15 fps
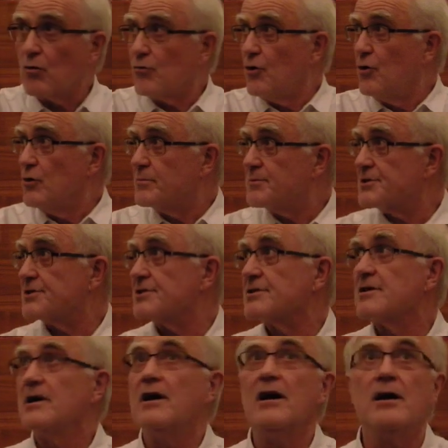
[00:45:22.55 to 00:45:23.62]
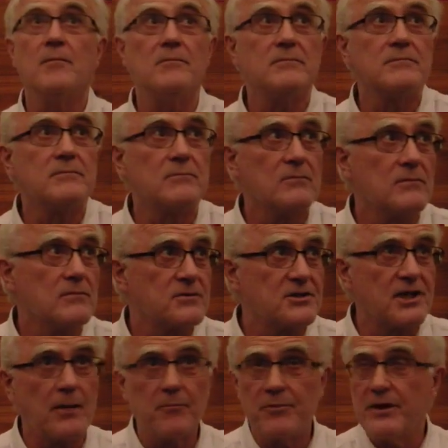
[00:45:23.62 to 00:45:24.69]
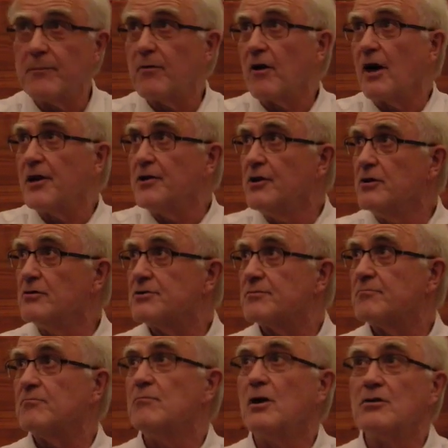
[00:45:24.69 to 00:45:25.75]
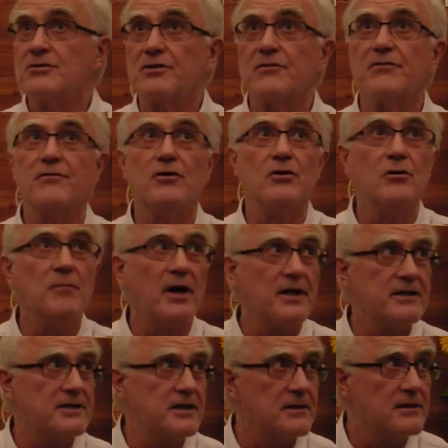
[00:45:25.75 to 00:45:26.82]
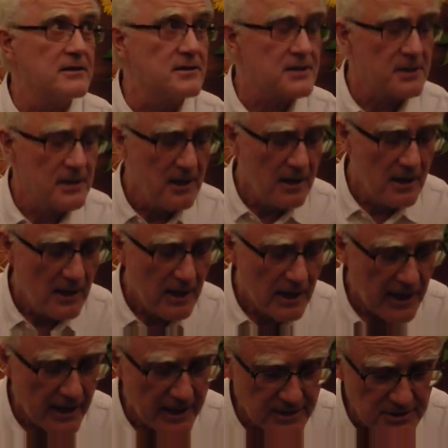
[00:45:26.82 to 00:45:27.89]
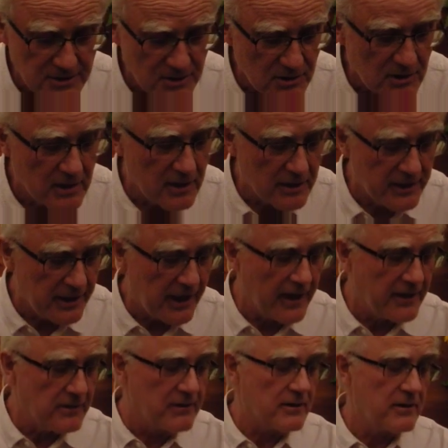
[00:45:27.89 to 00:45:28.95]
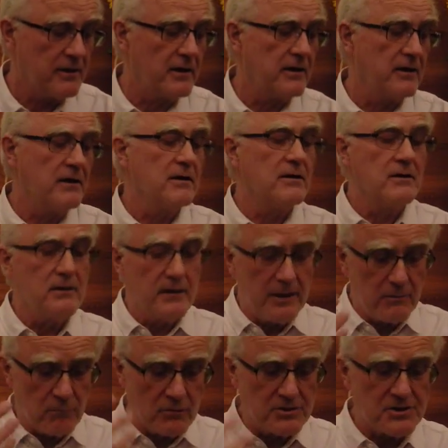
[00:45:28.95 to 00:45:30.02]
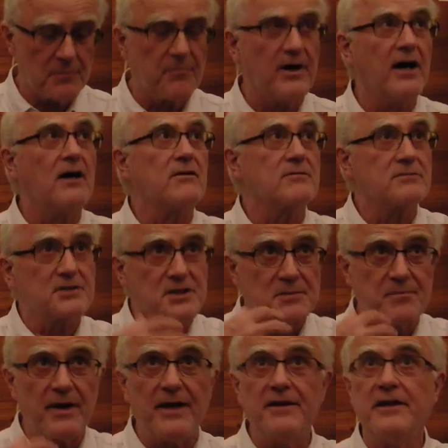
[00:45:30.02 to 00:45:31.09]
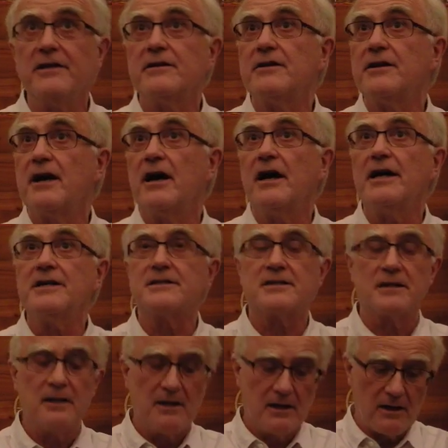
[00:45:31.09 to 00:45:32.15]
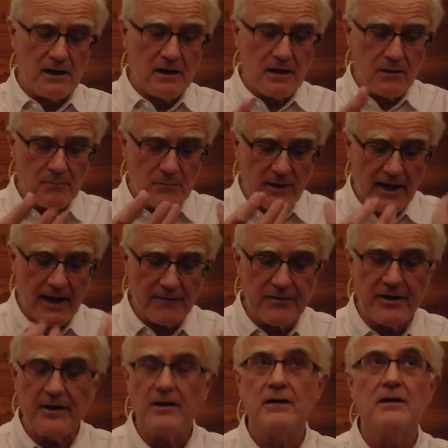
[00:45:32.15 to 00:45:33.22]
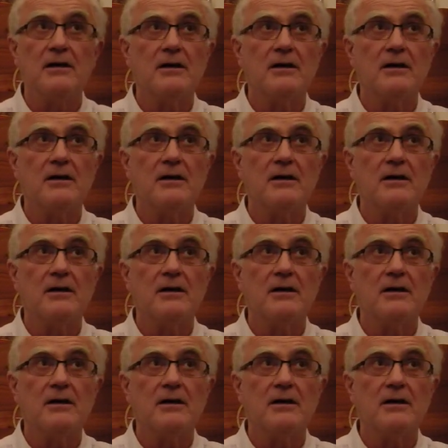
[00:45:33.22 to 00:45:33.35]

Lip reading: groups, some people I knew, most of whom I didn't, and again it was about spending the night, having,